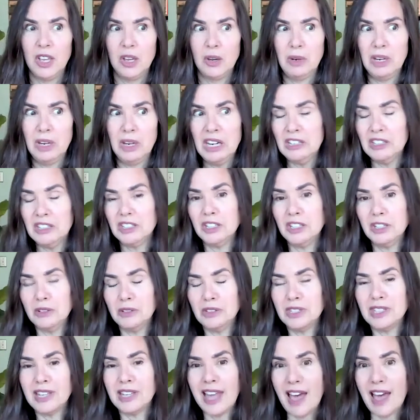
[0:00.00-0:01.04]
we didn't
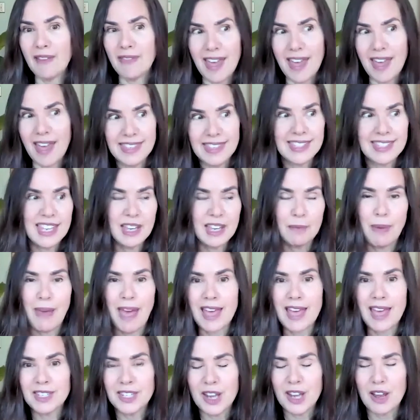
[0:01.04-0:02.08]
choose to have that. That's like
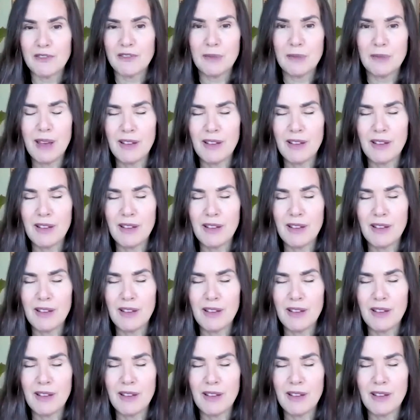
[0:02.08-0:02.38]
passed on from